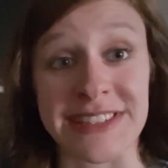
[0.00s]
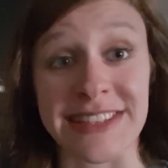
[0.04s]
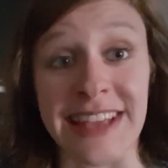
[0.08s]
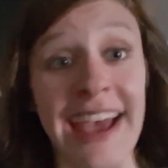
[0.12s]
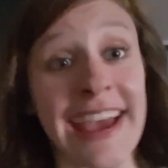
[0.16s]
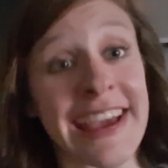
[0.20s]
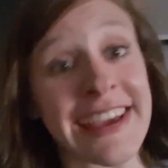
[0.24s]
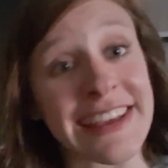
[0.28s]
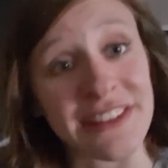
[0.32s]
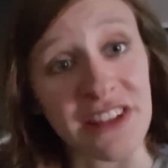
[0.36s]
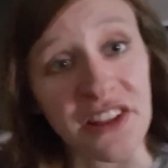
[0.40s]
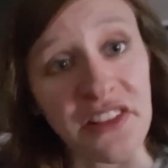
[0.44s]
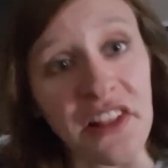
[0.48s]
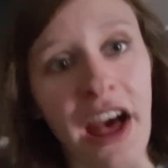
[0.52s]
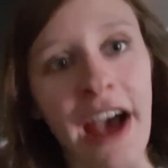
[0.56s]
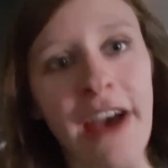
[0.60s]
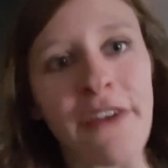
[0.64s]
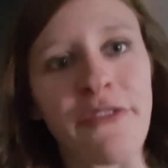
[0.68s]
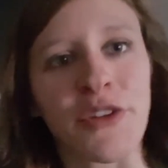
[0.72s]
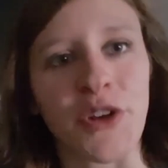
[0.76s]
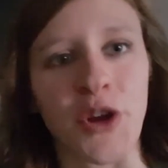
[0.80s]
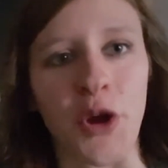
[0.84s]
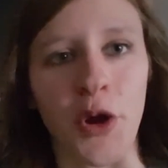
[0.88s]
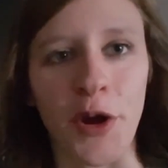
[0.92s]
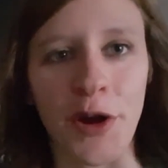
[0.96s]
day in the
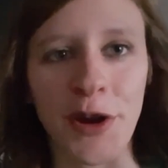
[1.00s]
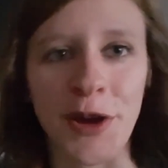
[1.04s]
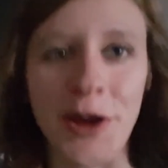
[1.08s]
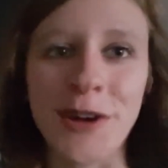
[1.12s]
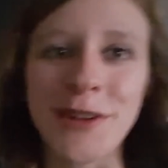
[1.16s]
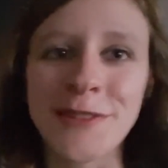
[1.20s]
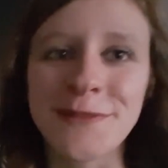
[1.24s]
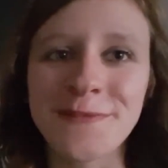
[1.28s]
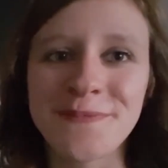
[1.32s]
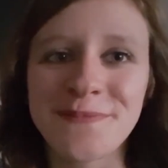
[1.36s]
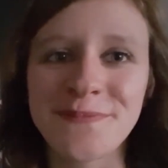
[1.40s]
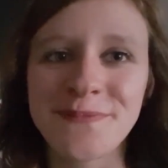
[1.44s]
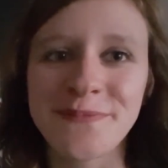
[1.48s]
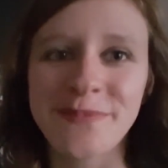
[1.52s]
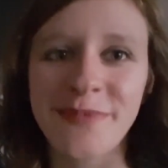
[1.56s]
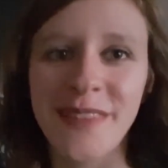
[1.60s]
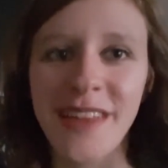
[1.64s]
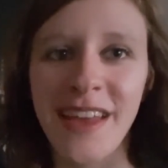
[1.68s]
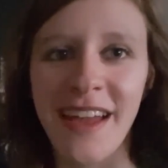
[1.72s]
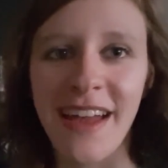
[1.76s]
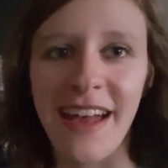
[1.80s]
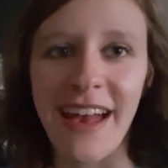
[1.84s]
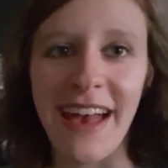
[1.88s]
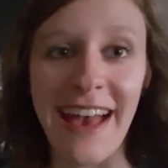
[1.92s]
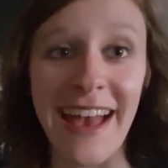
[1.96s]
life at Aurecon,
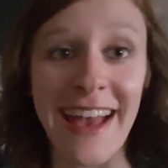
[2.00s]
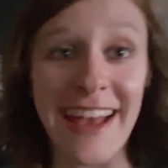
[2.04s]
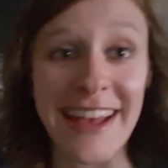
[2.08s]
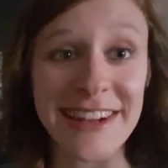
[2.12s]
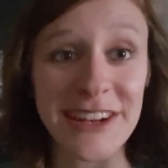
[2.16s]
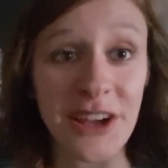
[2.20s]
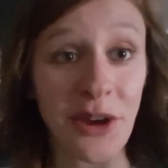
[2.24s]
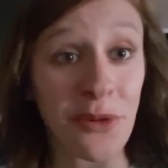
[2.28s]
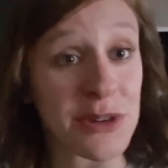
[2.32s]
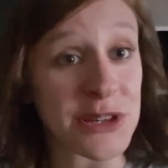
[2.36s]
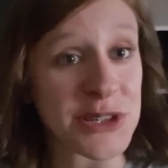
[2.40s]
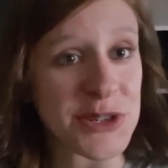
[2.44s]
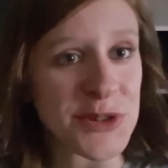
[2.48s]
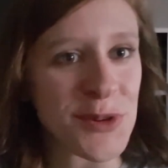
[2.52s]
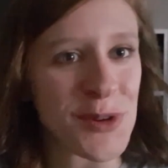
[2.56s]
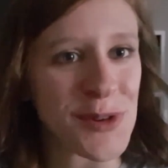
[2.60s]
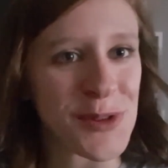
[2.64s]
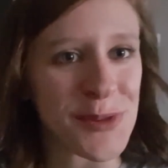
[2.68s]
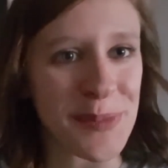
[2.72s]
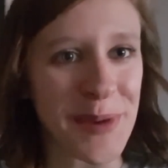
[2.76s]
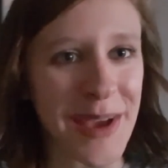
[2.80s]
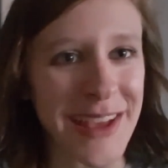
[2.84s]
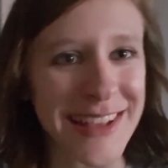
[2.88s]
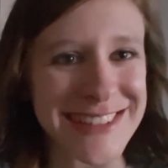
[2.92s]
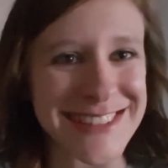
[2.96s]
and I wish you all
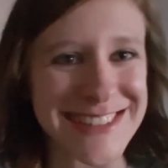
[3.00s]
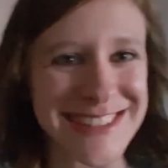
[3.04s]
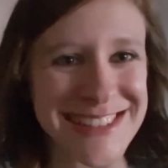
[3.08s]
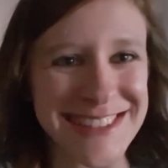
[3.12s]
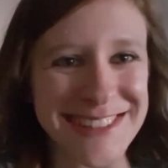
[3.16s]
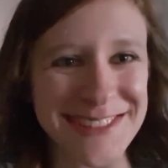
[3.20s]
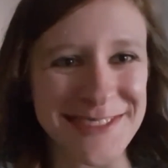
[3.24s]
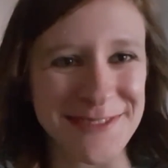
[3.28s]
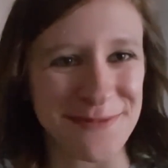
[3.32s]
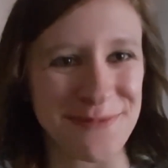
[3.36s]
the best.